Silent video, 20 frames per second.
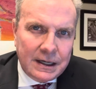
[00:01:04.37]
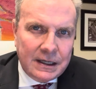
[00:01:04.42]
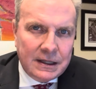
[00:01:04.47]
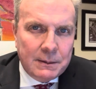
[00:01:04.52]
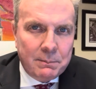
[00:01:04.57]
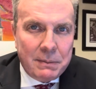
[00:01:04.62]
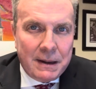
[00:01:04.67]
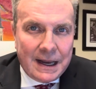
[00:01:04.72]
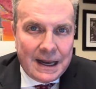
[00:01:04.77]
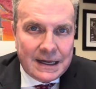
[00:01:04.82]
in the
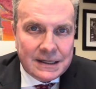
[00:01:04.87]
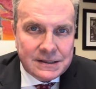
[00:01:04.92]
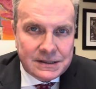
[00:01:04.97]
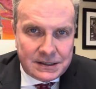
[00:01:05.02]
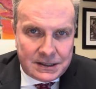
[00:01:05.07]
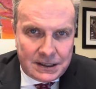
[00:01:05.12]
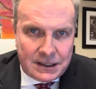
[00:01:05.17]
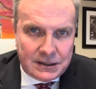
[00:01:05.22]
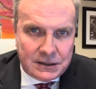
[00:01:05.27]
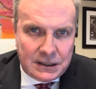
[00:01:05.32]
past
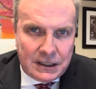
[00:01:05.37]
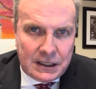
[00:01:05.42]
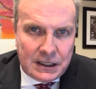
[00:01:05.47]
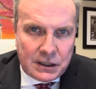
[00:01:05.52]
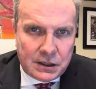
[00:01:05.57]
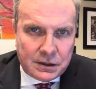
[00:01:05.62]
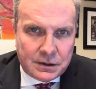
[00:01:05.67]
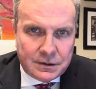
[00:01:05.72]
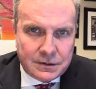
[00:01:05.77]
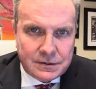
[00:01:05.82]
10
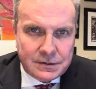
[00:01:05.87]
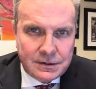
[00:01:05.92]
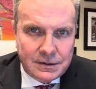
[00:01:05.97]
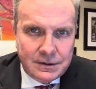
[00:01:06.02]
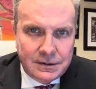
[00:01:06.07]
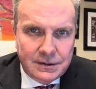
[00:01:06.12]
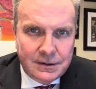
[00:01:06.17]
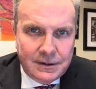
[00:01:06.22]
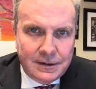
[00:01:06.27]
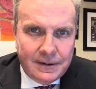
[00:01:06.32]
years.
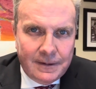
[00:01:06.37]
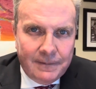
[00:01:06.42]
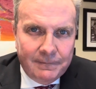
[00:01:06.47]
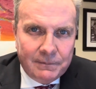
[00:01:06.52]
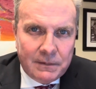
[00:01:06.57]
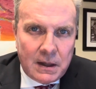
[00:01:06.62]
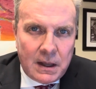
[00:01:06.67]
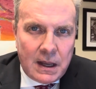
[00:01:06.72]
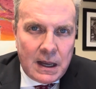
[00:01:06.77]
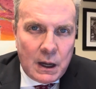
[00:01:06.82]

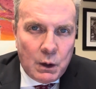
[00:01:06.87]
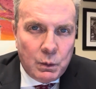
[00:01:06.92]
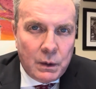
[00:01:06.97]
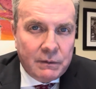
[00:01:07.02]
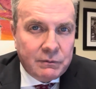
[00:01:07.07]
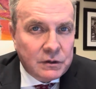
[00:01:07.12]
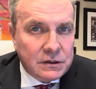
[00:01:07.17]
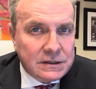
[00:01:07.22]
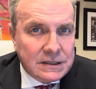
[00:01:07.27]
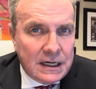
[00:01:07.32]

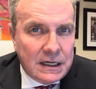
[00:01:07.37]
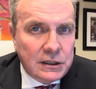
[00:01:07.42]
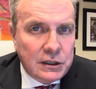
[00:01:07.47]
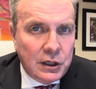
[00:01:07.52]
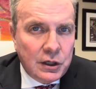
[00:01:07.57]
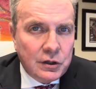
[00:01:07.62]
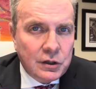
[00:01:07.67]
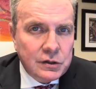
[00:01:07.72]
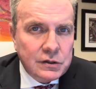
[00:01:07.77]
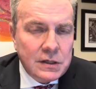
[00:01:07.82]
However, 10
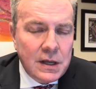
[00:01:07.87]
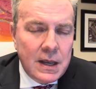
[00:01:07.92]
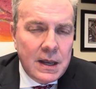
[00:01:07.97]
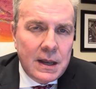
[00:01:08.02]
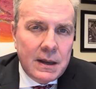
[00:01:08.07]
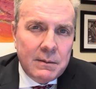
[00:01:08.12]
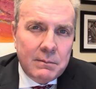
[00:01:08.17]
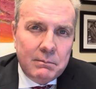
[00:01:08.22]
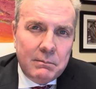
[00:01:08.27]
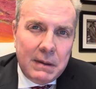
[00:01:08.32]
years
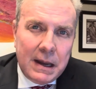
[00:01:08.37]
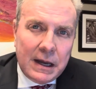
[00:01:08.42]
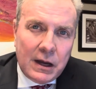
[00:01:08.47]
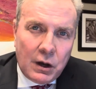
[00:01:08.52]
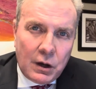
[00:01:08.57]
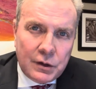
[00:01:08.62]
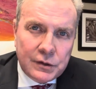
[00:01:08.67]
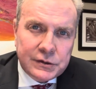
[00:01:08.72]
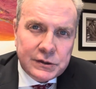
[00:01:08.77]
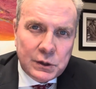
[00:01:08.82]
may
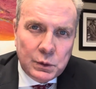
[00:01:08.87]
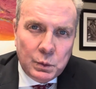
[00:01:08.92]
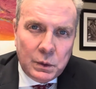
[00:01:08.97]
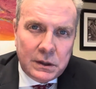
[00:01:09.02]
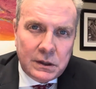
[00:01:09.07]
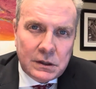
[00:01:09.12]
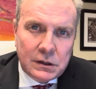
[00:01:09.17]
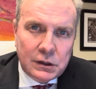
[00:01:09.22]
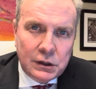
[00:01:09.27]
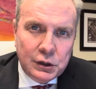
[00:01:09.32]
also
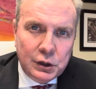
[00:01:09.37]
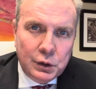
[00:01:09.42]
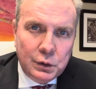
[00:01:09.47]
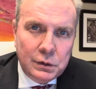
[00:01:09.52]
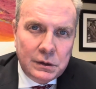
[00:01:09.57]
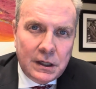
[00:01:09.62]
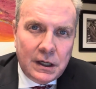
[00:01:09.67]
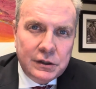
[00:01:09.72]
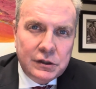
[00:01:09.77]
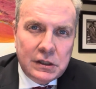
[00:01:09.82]

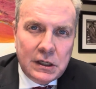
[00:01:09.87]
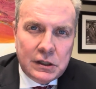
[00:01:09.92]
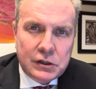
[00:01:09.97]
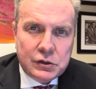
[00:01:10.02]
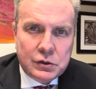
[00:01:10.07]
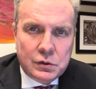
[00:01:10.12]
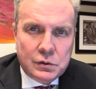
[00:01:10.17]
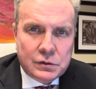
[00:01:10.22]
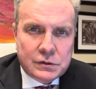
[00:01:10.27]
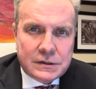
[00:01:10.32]
include
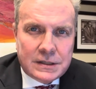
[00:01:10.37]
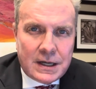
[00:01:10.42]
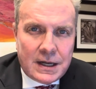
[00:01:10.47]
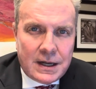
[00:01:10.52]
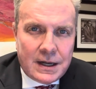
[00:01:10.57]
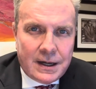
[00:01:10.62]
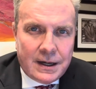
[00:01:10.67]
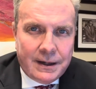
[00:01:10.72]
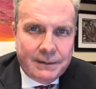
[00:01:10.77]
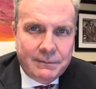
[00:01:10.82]
additional
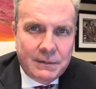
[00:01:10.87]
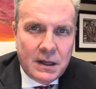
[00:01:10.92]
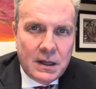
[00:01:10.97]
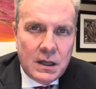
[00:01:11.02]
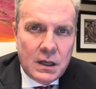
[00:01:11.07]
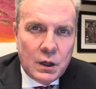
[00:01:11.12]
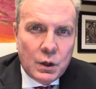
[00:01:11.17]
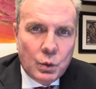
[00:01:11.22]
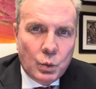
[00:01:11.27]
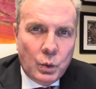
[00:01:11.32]
time
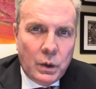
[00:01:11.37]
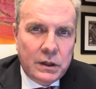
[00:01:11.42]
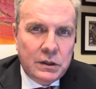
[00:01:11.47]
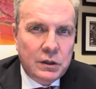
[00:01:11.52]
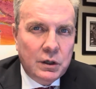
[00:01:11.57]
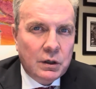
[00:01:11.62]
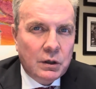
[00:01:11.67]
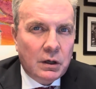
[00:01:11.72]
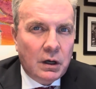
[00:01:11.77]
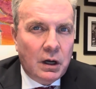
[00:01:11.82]
when
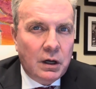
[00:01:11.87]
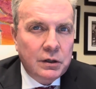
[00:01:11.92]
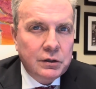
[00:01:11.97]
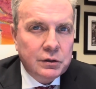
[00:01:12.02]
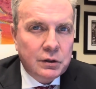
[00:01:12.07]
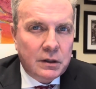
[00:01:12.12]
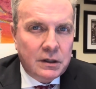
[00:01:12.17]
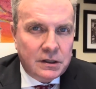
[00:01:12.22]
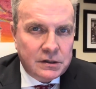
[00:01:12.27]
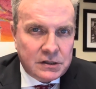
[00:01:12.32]
you're
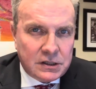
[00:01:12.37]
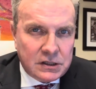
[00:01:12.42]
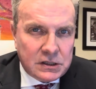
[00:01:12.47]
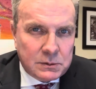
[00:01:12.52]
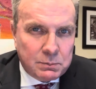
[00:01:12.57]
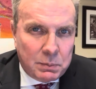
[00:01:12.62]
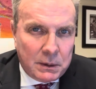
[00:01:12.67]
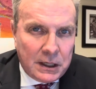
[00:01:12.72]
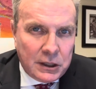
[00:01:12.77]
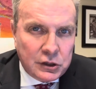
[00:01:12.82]
under a
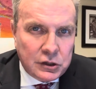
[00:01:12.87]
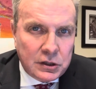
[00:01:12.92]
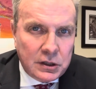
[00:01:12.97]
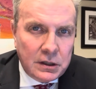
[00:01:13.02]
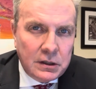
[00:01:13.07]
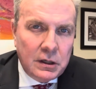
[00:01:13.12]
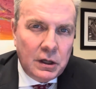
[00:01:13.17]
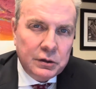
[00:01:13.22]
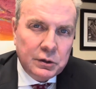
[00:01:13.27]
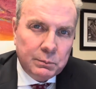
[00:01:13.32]

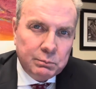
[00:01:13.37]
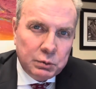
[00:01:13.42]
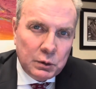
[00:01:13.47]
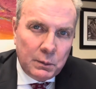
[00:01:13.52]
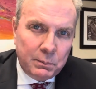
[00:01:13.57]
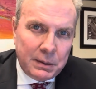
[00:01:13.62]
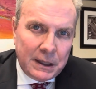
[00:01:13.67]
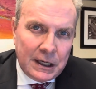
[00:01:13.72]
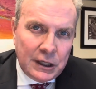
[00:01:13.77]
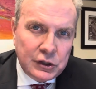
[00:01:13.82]
suspension, under
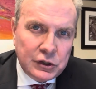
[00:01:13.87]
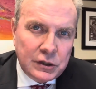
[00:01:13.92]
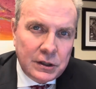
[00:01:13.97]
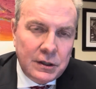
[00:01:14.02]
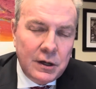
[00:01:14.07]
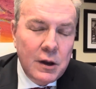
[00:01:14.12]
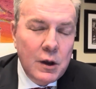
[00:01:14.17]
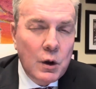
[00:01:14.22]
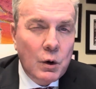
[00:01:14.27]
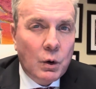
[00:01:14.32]

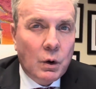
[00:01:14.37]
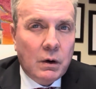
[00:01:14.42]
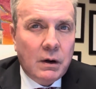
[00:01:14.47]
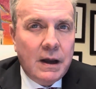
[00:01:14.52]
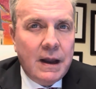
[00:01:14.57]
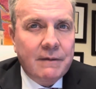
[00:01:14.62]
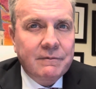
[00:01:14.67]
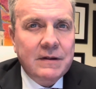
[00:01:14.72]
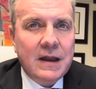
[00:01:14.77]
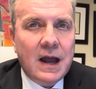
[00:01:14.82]
probation, or
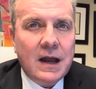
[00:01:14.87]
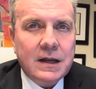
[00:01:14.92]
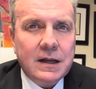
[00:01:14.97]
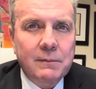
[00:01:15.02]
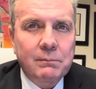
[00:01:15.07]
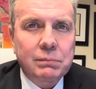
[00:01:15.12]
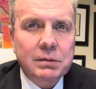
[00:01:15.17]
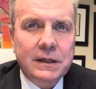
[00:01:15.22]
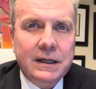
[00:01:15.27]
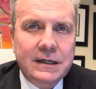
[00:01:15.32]
have not
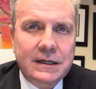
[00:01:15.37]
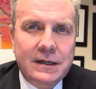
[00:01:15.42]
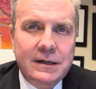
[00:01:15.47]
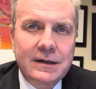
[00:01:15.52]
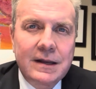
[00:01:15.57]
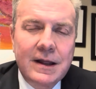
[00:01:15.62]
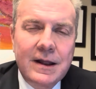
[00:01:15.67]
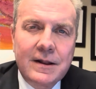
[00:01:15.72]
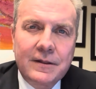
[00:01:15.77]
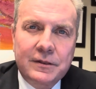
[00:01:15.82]
completed
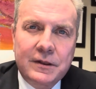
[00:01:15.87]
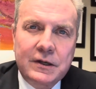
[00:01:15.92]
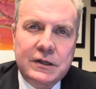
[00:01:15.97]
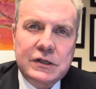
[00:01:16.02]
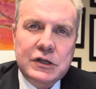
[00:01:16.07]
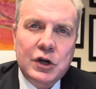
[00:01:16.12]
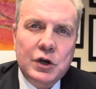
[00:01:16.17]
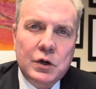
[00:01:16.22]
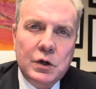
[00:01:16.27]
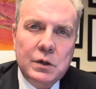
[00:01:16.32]
the
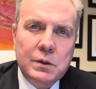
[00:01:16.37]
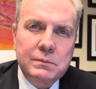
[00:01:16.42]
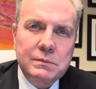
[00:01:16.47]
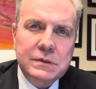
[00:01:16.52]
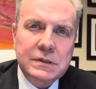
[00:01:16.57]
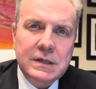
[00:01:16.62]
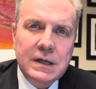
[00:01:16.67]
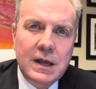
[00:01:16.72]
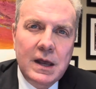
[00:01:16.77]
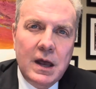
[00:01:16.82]

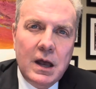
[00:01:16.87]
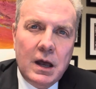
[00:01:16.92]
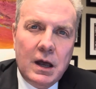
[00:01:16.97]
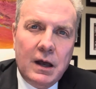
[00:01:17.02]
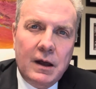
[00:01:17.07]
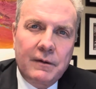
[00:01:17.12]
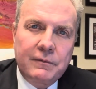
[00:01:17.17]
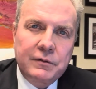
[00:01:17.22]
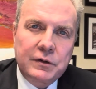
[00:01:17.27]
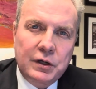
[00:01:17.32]
terms
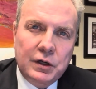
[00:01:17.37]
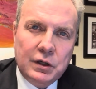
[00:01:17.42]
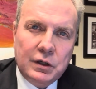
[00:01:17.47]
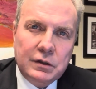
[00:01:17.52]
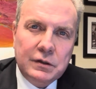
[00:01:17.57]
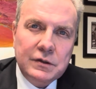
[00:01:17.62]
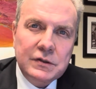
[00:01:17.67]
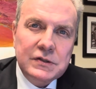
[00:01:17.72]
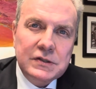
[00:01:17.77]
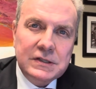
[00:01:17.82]
of
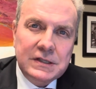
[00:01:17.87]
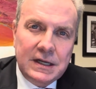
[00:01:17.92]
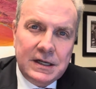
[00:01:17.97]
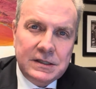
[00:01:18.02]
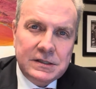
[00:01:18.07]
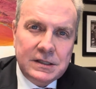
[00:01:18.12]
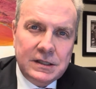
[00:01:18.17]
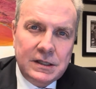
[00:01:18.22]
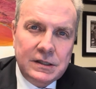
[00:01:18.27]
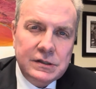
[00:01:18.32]
your
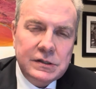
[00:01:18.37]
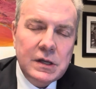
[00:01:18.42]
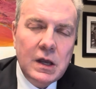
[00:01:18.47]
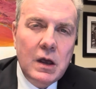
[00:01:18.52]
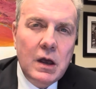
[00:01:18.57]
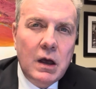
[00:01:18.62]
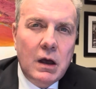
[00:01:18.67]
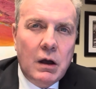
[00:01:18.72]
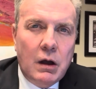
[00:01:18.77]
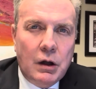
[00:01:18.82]
sentence
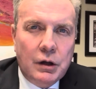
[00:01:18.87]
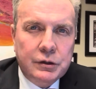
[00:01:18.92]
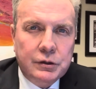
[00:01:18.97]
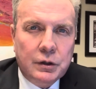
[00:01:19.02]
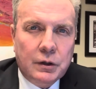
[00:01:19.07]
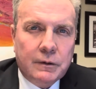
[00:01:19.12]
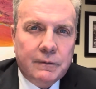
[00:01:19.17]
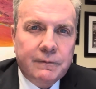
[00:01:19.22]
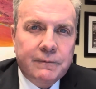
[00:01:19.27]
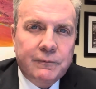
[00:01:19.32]
on
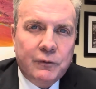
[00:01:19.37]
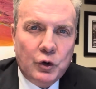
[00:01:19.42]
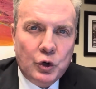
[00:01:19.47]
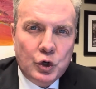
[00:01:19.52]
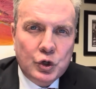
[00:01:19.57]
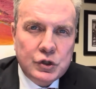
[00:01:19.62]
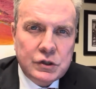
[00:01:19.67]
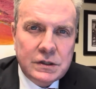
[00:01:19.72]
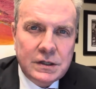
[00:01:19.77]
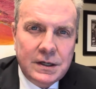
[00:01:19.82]
your
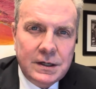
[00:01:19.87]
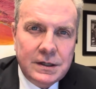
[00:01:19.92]
first